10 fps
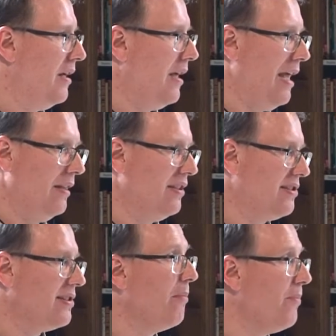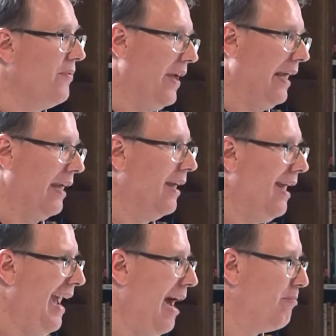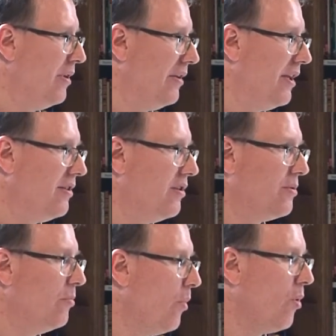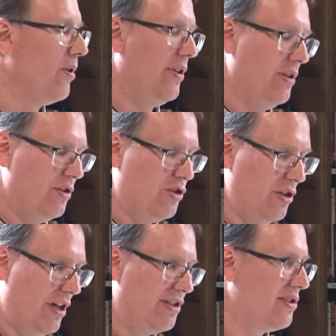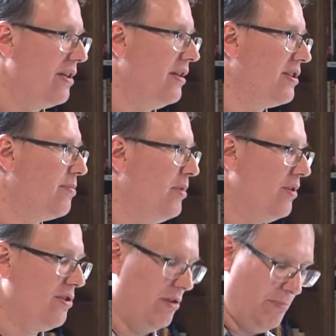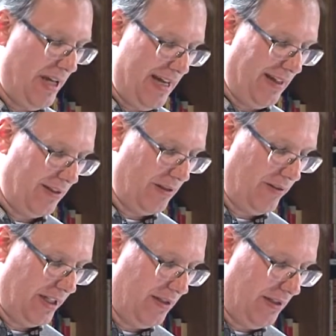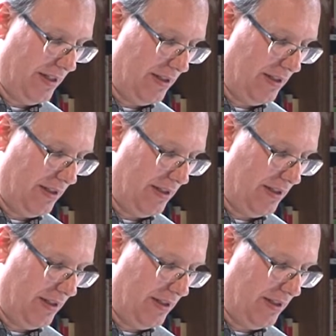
at least something happened, that there's more than just a spiritual battle going on.